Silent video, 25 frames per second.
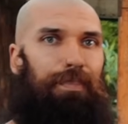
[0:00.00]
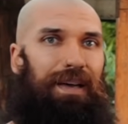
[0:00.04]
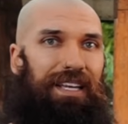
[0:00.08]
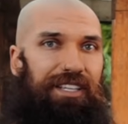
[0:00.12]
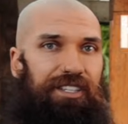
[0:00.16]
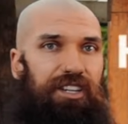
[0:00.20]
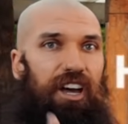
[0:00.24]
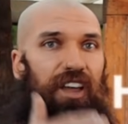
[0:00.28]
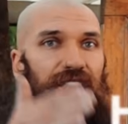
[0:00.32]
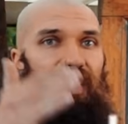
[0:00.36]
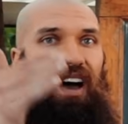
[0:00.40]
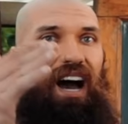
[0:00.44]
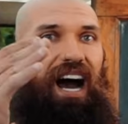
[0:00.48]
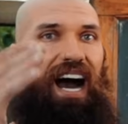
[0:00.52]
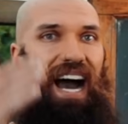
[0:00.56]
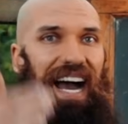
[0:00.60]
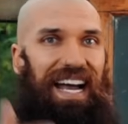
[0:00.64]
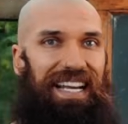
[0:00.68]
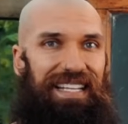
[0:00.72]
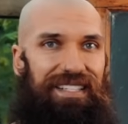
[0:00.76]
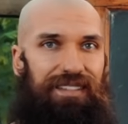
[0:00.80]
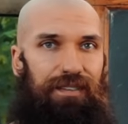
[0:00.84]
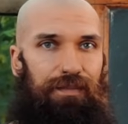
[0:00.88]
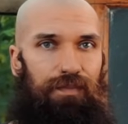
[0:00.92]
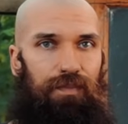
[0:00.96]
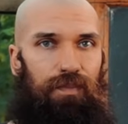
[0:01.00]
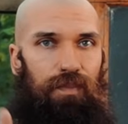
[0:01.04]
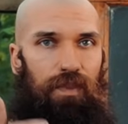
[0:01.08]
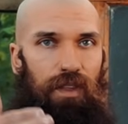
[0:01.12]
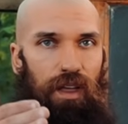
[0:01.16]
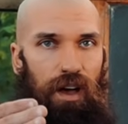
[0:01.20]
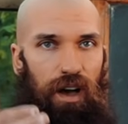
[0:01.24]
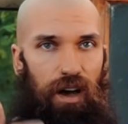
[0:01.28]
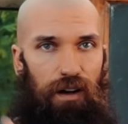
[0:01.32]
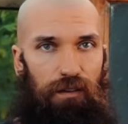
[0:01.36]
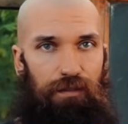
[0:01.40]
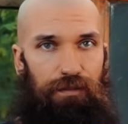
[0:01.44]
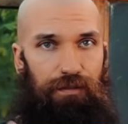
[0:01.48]
based on the height
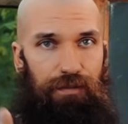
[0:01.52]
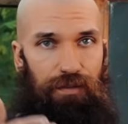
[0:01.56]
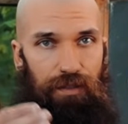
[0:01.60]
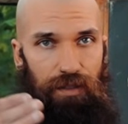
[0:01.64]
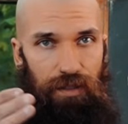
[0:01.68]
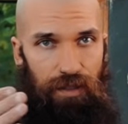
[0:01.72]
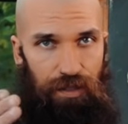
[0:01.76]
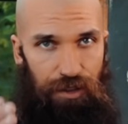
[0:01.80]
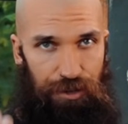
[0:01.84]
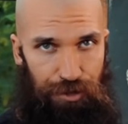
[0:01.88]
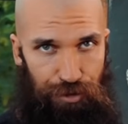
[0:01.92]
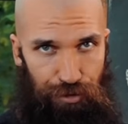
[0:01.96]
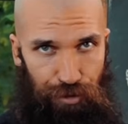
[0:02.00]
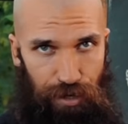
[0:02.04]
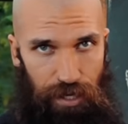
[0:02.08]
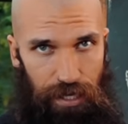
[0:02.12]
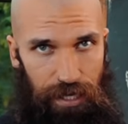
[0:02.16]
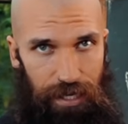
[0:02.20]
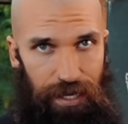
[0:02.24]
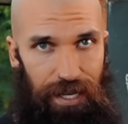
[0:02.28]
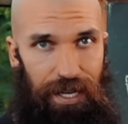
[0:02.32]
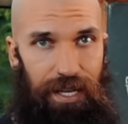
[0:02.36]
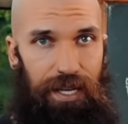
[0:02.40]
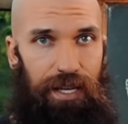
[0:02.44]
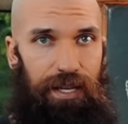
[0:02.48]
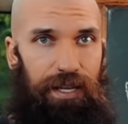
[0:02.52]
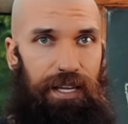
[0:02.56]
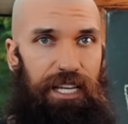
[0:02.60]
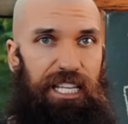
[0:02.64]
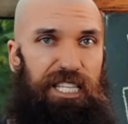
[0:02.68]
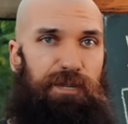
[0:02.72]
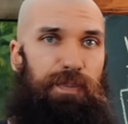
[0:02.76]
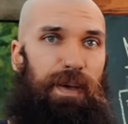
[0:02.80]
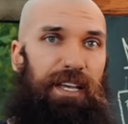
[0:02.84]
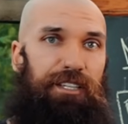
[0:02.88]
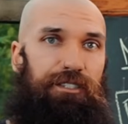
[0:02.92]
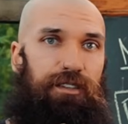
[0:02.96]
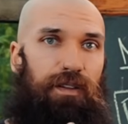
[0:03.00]
of the tree. It's
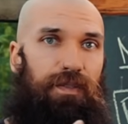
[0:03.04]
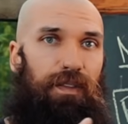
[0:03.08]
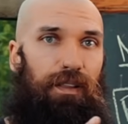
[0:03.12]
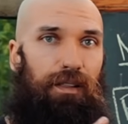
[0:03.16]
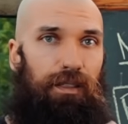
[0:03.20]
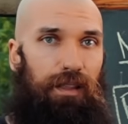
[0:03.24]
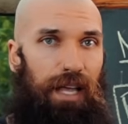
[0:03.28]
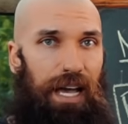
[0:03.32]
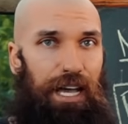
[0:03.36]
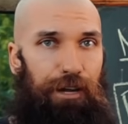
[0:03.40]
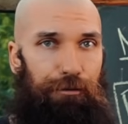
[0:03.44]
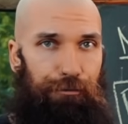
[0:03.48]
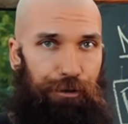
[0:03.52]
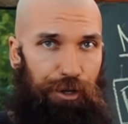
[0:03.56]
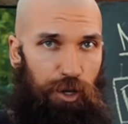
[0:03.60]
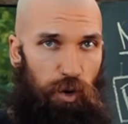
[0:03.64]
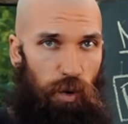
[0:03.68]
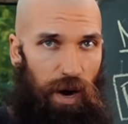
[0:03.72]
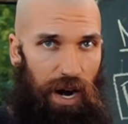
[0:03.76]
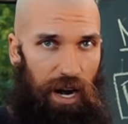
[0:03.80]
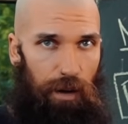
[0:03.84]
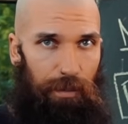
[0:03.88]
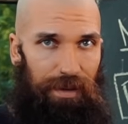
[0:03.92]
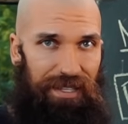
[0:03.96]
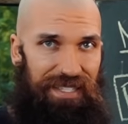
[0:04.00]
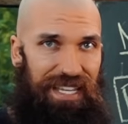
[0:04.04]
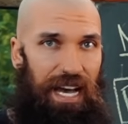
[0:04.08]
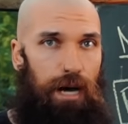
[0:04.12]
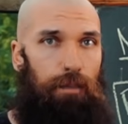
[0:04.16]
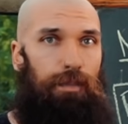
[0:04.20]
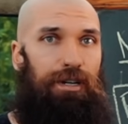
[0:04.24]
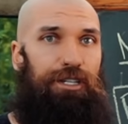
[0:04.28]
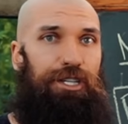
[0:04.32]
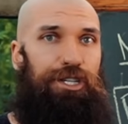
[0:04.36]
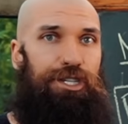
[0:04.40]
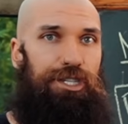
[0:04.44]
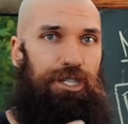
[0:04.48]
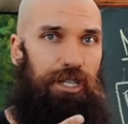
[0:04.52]
based on the light requirements. How
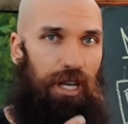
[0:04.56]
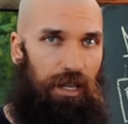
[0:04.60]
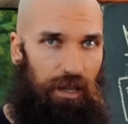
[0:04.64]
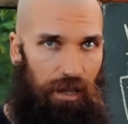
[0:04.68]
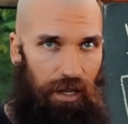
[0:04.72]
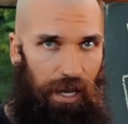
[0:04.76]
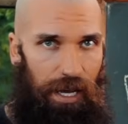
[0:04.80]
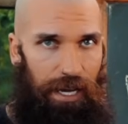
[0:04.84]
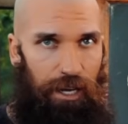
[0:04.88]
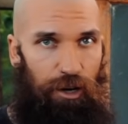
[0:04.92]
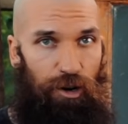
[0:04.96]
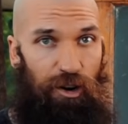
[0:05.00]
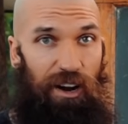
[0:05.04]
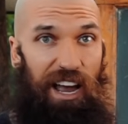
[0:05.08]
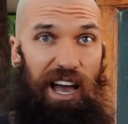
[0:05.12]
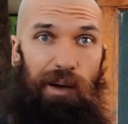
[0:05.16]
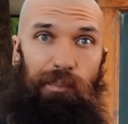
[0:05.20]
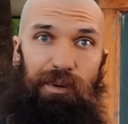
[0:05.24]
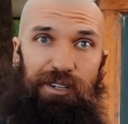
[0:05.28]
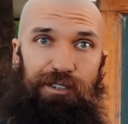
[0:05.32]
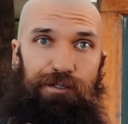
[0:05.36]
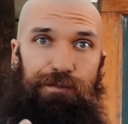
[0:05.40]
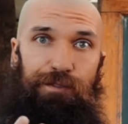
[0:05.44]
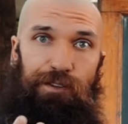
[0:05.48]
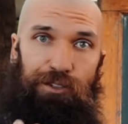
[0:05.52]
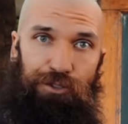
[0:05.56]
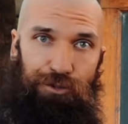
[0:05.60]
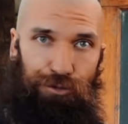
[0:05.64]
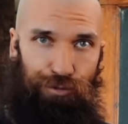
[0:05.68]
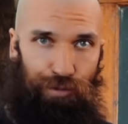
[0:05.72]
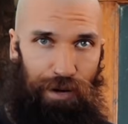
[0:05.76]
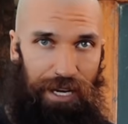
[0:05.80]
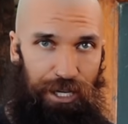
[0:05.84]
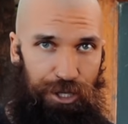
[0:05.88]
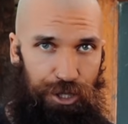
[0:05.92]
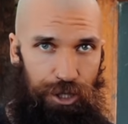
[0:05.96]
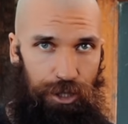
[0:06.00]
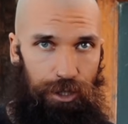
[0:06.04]
much sunlight or how much
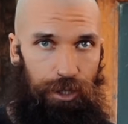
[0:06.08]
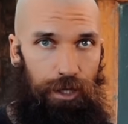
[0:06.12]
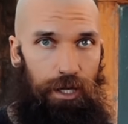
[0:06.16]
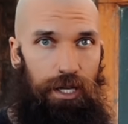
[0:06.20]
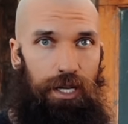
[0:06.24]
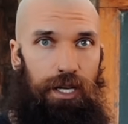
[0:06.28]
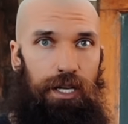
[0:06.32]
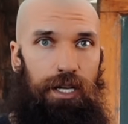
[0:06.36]
filtration